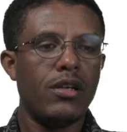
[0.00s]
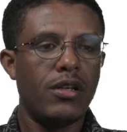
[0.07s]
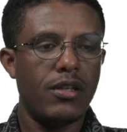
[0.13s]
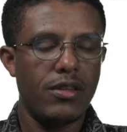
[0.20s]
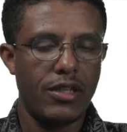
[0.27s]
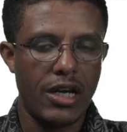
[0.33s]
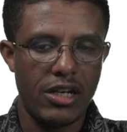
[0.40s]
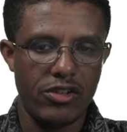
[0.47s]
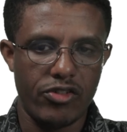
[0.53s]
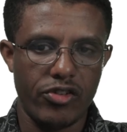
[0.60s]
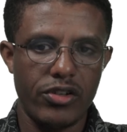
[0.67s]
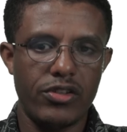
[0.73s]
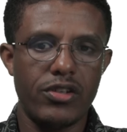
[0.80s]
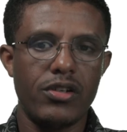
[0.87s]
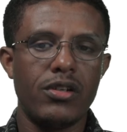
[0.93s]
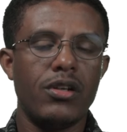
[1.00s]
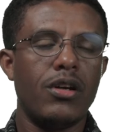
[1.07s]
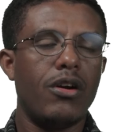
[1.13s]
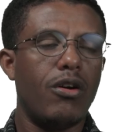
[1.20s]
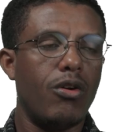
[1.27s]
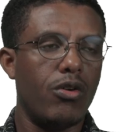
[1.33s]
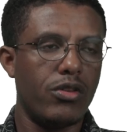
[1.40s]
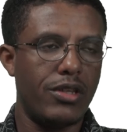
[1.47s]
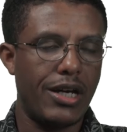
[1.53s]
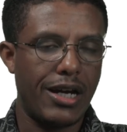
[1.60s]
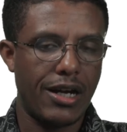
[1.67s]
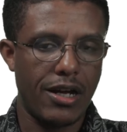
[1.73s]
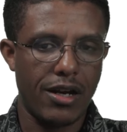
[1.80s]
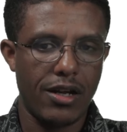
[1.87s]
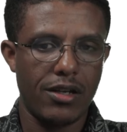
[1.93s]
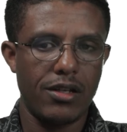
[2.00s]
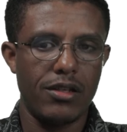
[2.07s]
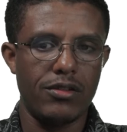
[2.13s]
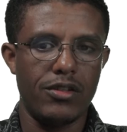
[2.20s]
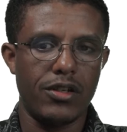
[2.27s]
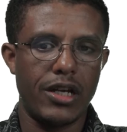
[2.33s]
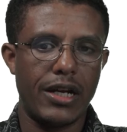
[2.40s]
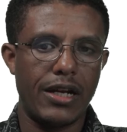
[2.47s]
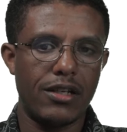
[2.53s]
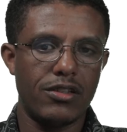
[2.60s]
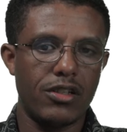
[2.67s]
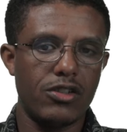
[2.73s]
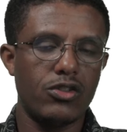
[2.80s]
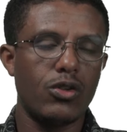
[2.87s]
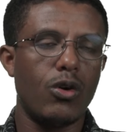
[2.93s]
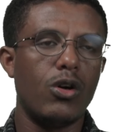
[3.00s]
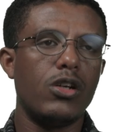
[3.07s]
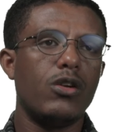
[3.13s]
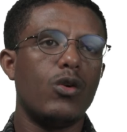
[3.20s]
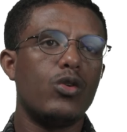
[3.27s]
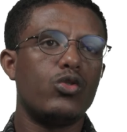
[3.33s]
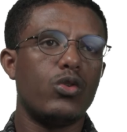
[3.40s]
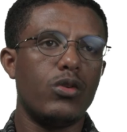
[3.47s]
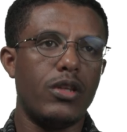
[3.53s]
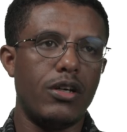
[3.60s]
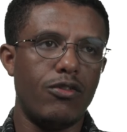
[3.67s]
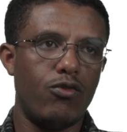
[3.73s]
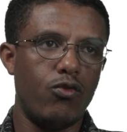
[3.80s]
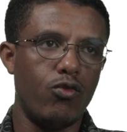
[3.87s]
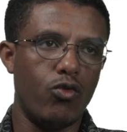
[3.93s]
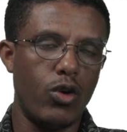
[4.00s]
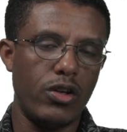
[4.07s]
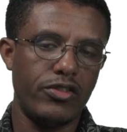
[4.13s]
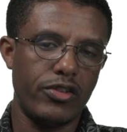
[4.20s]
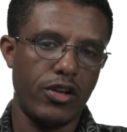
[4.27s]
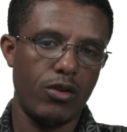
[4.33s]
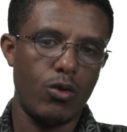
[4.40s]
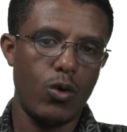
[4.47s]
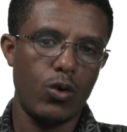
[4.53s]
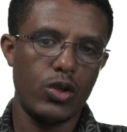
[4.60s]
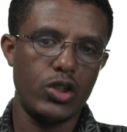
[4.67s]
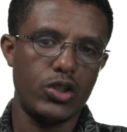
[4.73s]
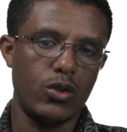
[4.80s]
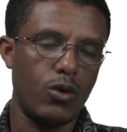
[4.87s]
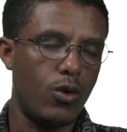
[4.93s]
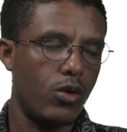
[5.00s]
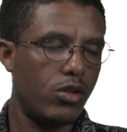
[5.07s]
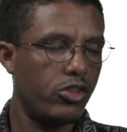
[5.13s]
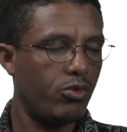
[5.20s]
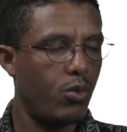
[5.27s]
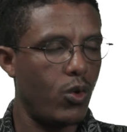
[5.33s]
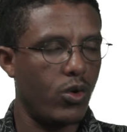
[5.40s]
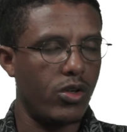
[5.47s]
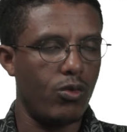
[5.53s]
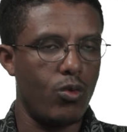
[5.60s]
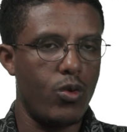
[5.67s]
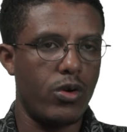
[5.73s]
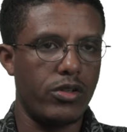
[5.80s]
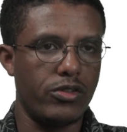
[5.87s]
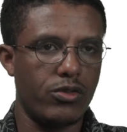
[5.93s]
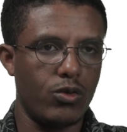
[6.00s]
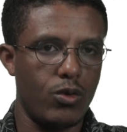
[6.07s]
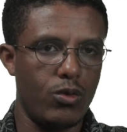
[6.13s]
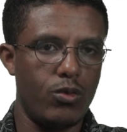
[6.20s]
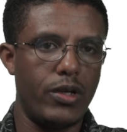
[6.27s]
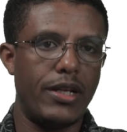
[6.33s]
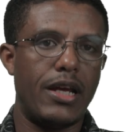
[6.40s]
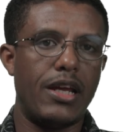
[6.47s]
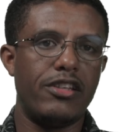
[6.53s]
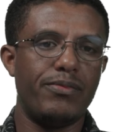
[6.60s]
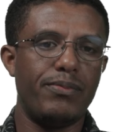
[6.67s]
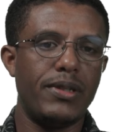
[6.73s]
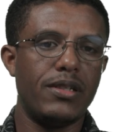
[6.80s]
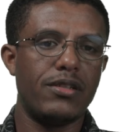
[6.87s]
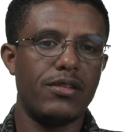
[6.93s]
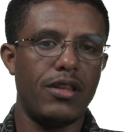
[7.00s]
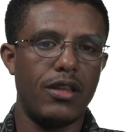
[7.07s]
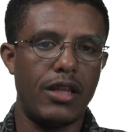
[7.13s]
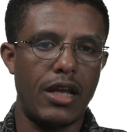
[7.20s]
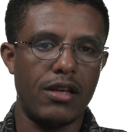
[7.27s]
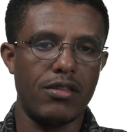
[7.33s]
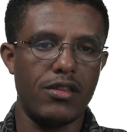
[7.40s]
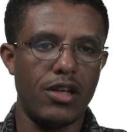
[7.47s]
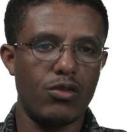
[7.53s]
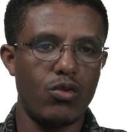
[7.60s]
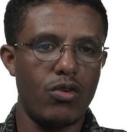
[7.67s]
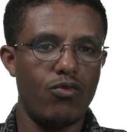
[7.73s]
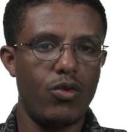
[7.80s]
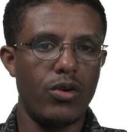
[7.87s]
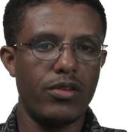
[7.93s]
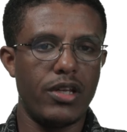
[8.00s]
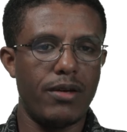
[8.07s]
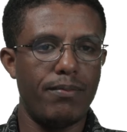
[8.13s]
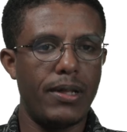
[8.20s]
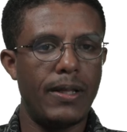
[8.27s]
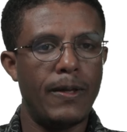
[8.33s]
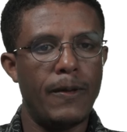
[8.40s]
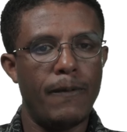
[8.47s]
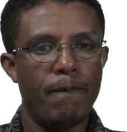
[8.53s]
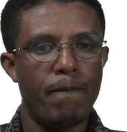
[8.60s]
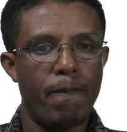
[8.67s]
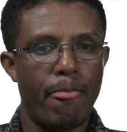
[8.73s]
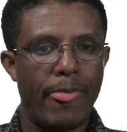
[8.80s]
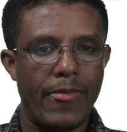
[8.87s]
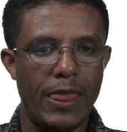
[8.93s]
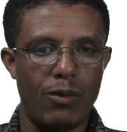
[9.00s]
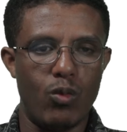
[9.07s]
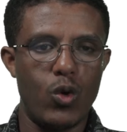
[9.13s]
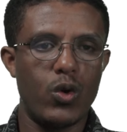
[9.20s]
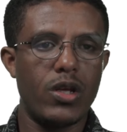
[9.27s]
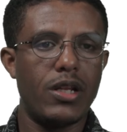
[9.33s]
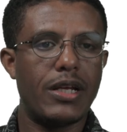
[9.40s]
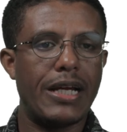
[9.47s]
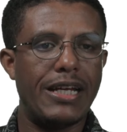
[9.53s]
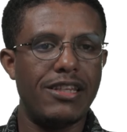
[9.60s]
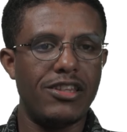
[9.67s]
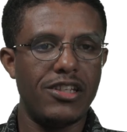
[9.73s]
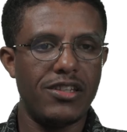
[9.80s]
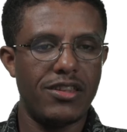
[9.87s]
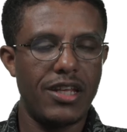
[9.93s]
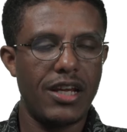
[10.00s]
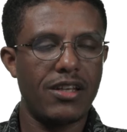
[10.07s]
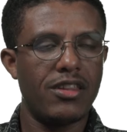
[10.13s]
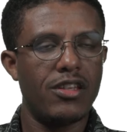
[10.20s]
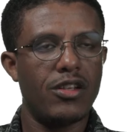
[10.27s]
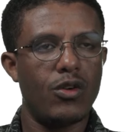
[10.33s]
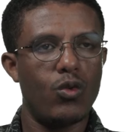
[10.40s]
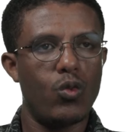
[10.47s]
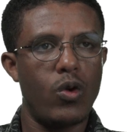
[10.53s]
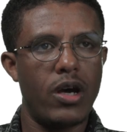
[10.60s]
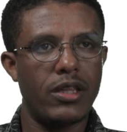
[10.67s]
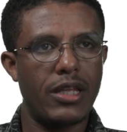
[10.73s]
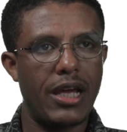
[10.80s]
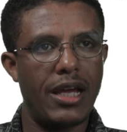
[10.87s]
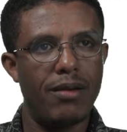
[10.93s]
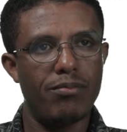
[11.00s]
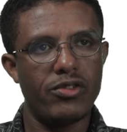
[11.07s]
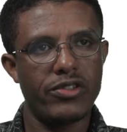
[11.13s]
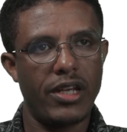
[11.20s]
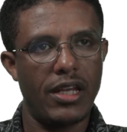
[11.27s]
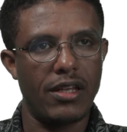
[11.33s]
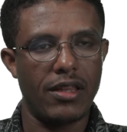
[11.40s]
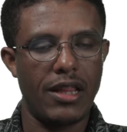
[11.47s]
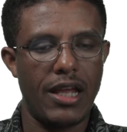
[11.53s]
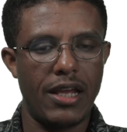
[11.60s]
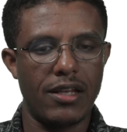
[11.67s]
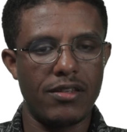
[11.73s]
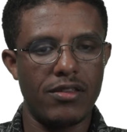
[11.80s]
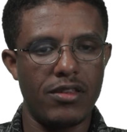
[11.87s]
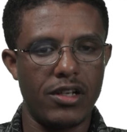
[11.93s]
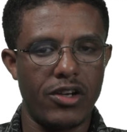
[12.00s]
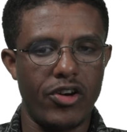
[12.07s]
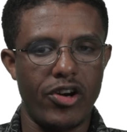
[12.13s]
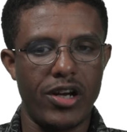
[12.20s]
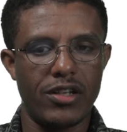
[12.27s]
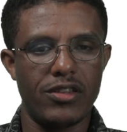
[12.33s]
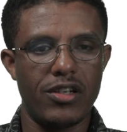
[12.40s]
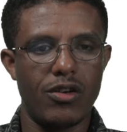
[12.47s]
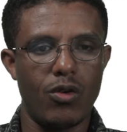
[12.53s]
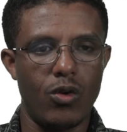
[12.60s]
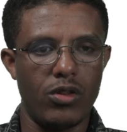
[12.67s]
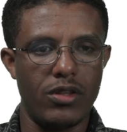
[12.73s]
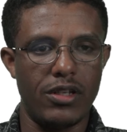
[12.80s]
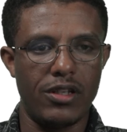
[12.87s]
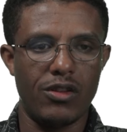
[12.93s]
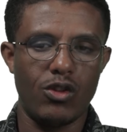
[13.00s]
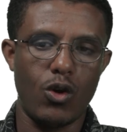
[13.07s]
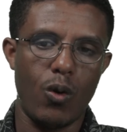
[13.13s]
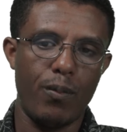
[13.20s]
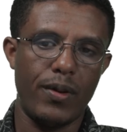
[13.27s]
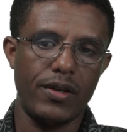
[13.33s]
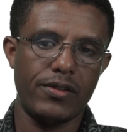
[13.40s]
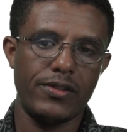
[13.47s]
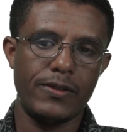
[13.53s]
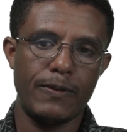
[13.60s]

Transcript: the handwritten or the characters, and also the voice recognition or the spoken words. So when I speak like that one, for example, the model can detect what I'm saying, like the character or the topics.